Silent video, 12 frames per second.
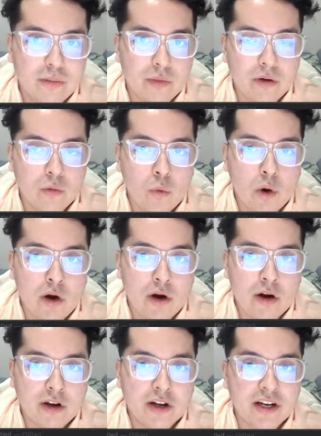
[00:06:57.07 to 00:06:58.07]

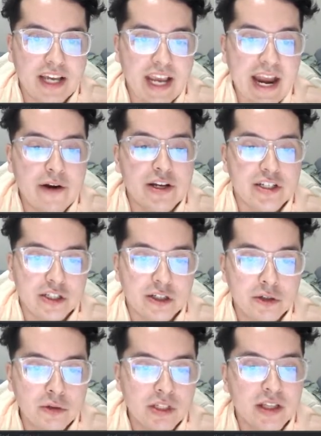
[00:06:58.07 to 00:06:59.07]
we're going to carry
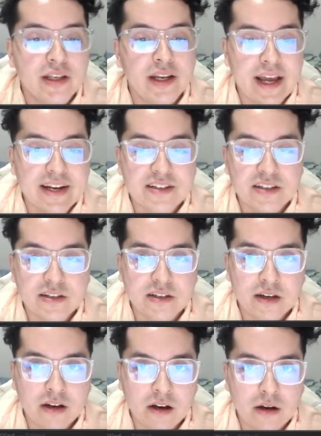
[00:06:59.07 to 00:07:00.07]
2 to the next
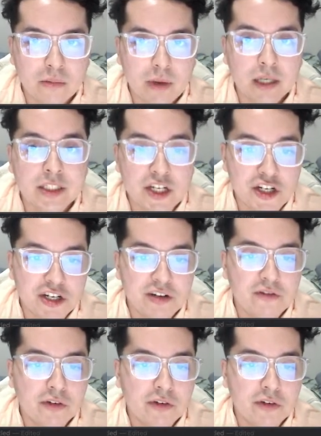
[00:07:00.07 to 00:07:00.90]
addition for